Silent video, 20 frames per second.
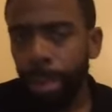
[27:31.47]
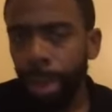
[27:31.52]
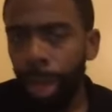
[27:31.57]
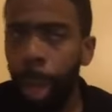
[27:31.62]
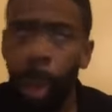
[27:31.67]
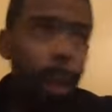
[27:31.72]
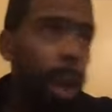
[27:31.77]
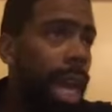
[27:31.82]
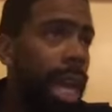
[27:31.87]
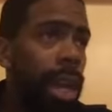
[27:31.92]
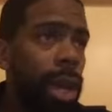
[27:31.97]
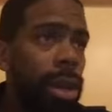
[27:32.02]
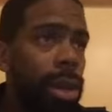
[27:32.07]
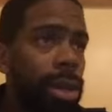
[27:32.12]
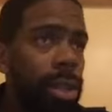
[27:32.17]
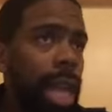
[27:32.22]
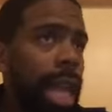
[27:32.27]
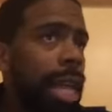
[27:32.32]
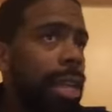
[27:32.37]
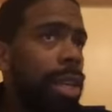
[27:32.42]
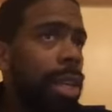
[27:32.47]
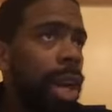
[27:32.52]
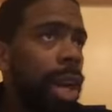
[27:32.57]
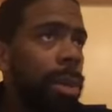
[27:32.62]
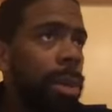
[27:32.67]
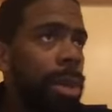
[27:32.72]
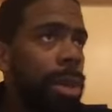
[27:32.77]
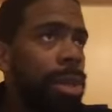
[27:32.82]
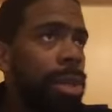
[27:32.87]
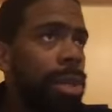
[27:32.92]
whales that, you know,
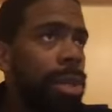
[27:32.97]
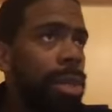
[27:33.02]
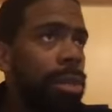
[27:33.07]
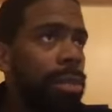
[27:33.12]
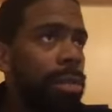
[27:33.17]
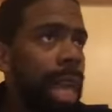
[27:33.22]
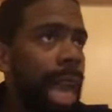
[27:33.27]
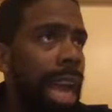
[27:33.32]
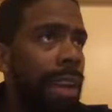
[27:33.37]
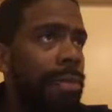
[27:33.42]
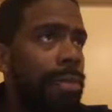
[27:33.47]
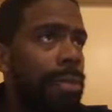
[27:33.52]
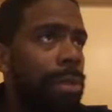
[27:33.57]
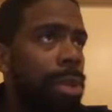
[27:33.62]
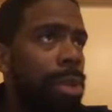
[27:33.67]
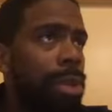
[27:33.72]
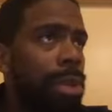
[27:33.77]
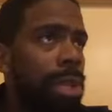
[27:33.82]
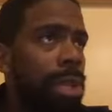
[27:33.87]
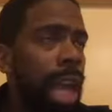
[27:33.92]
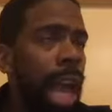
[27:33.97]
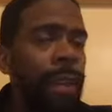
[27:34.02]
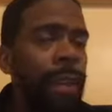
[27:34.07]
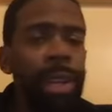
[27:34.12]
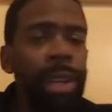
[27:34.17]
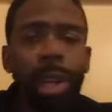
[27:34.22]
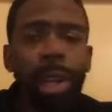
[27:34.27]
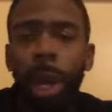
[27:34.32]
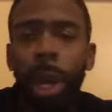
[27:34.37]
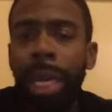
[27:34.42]
used to have used to
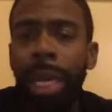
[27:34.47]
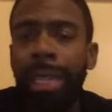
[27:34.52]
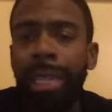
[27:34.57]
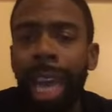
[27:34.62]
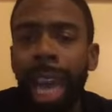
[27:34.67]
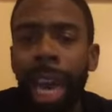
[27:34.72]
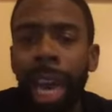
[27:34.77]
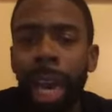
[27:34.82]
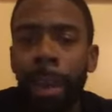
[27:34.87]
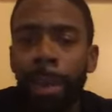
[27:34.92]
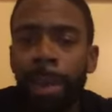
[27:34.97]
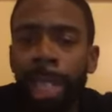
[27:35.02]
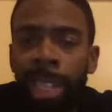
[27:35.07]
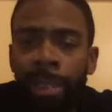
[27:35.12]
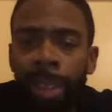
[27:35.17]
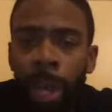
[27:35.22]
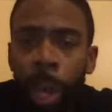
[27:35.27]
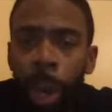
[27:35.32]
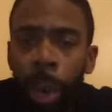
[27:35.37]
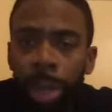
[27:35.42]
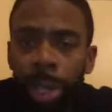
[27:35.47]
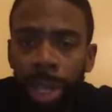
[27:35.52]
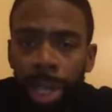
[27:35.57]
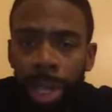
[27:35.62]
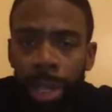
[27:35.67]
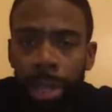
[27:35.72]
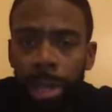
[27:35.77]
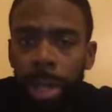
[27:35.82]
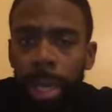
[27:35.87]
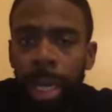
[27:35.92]
having the entire Pacific
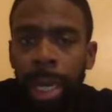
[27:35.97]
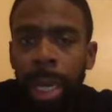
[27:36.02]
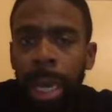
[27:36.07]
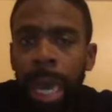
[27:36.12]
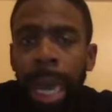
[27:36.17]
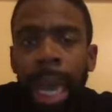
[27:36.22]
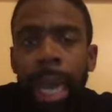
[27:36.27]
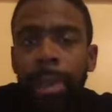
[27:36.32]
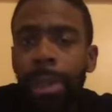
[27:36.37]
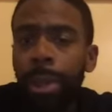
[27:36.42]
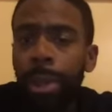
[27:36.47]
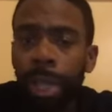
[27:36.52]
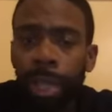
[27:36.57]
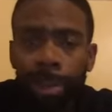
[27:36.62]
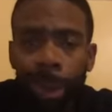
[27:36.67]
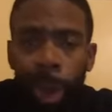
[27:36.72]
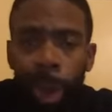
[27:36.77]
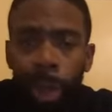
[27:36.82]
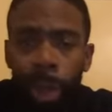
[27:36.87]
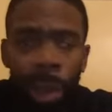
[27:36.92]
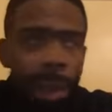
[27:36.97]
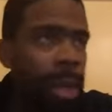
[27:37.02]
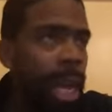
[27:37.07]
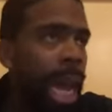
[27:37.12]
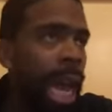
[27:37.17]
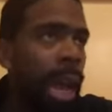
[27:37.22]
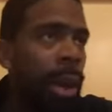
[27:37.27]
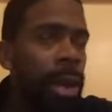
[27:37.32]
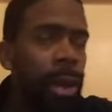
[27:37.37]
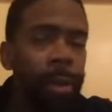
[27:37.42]
Ocean at their disposal are
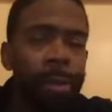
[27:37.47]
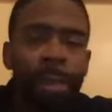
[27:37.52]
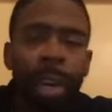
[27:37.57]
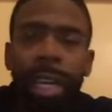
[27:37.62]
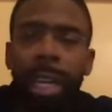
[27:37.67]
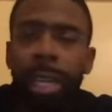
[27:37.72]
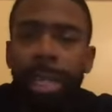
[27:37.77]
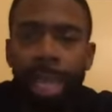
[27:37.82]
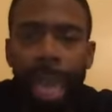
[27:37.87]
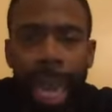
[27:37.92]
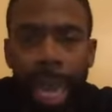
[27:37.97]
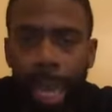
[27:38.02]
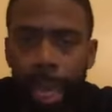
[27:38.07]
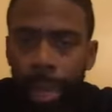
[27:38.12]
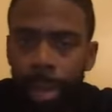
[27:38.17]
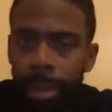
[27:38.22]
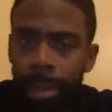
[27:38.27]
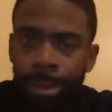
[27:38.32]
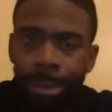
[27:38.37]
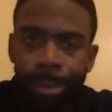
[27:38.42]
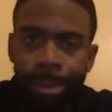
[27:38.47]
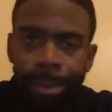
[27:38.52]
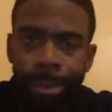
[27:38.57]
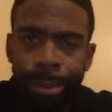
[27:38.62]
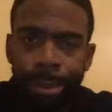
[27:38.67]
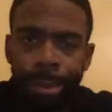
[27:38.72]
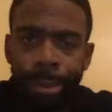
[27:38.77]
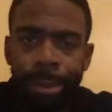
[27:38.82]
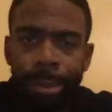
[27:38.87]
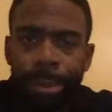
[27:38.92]
now in a fucking tank
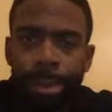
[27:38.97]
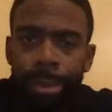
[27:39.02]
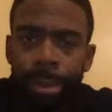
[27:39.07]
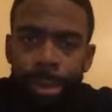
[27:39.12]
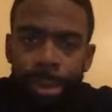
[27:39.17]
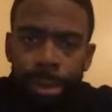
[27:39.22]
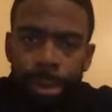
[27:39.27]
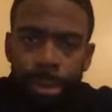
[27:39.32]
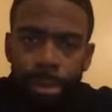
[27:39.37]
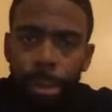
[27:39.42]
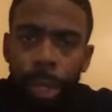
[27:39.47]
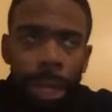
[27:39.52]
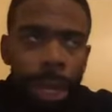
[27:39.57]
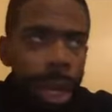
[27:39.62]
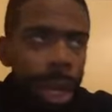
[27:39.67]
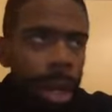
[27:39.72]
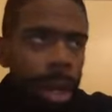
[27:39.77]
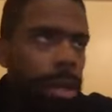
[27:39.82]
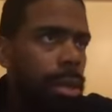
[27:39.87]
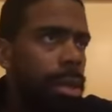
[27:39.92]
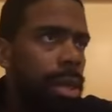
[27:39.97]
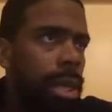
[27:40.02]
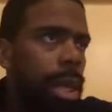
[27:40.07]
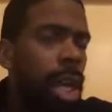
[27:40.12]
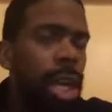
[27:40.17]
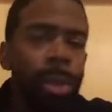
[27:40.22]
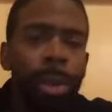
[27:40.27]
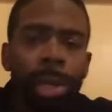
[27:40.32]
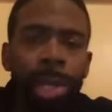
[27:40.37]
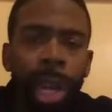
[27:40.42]
you know, you know,
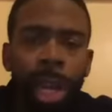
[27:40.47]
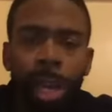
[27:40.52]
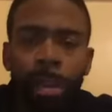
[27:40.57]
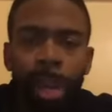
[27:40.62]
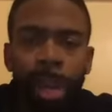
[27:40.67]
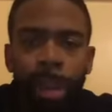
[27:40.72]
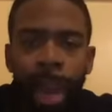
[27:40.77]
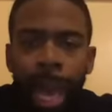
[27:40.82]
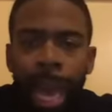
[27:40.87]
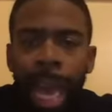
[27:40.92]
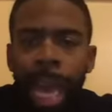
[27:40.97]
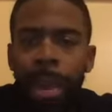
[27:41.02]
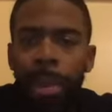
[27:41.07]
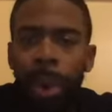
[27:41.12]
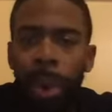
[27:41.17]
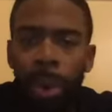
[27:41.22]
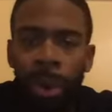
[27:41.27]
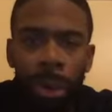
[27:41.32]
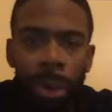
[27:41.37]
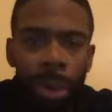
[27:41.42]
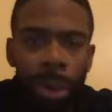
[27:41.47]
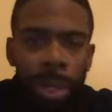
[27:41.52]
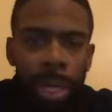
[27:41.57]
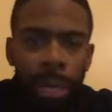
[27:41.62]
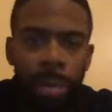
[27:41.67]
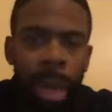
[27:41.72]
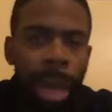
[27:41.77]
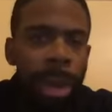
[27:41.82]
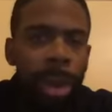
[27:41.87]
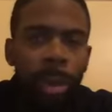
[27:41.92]
you want to talk to me about animal cruelty,
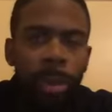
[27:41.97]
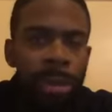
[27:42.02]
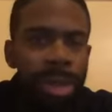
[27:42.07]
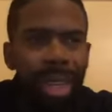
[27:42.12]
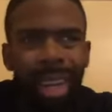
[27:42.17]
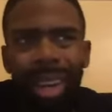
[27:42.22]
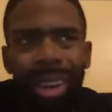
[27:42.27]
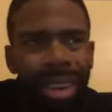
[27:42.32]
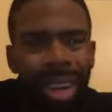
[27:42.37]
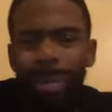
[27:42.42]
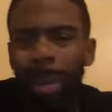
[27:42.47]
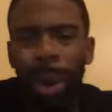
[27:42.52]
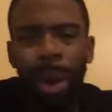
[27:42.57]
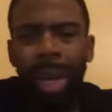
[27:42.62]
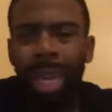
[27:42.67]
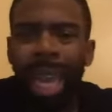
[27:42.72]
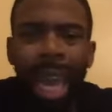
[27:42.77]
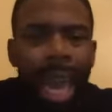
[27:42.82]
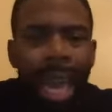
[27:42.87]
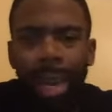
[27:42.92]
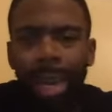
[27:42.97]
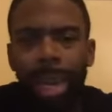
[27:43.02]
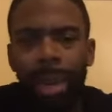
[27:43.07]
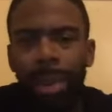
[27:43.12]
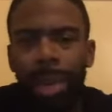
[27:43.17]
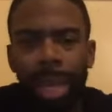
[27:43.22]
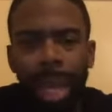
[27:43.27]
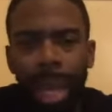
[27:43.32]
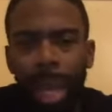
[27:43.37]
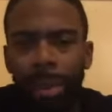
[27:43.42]
Michael, you know, come on, get out of here
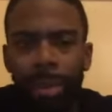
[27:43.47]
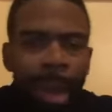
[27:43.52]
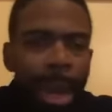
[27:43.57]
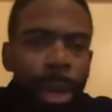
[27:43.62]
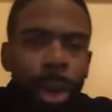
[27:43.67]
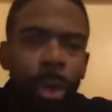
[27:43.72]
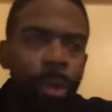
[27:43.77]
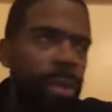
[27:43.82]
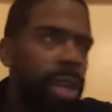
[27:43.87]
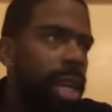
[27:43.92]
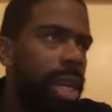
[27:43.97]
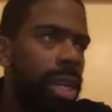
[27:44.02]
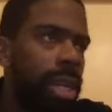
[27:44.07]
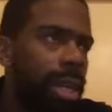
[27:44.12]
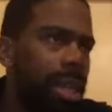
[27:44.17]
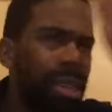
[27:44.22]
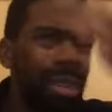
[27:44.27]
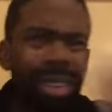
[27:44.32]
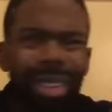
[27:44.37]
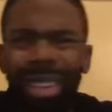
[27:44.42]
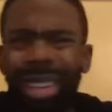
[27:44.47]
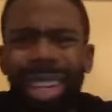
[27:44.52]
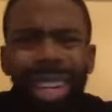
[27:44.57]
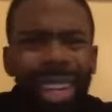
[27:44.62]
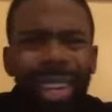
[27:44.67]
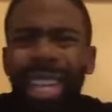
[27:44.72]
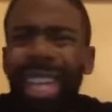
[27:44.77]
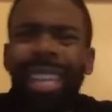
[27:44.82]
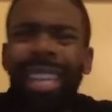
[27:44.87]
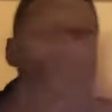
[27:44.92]
with that. Michael Vick and you know,
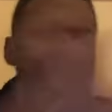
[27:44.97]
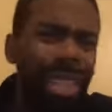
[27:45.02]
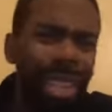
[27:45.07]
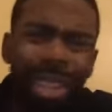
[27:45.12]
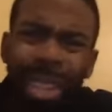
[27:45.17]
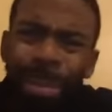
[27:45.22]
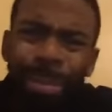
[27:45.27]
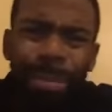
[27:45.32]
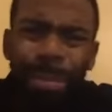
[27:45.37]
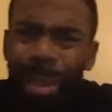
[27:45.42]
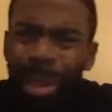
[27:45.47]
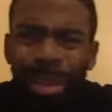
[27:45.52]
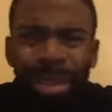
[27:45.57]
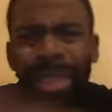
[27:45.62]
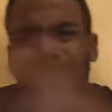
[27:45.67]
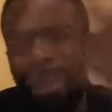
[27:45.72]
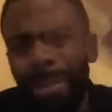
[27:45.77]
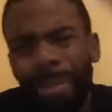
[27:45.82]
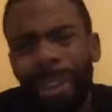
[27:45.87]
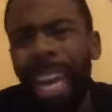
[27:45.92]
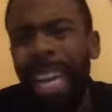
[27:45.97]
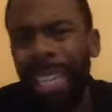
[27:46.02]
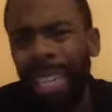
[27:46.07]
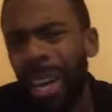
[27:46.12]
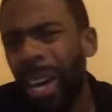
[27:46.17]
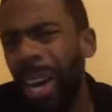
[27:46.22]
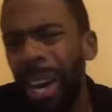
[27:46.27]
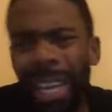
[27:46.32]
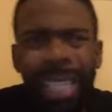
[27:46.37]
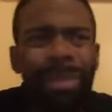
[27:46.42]
not it's good to, to, to, fight
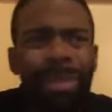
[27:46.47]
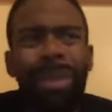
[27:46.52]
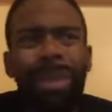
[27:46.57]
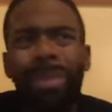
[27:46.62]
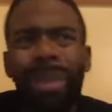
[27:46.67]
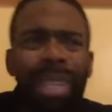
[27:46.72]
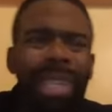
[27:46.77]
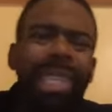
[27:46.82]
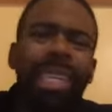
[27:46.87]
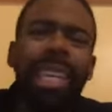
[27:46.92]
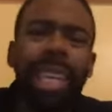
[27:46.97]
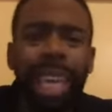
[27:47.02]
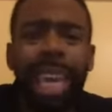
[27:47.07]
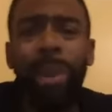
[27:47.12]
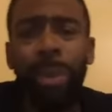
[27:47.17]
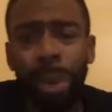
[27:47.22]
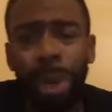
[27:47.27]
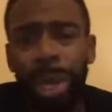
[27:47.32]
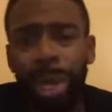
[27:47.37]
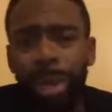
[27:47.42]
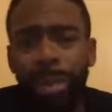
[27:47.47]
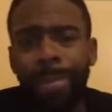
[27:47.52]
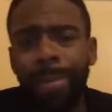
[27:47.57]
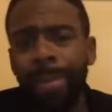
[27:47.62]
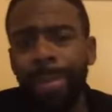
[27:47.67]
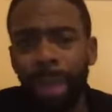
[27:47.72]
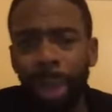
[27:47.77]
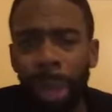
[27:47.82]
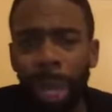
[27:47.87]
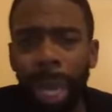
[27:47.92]
dogs. I mean, you get real,
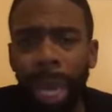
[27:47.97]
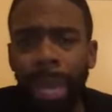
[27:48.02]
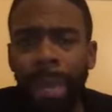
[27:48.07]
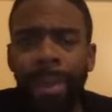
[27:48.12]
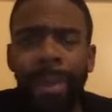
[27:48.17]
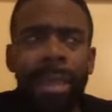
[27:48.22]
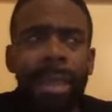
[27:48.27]
okay?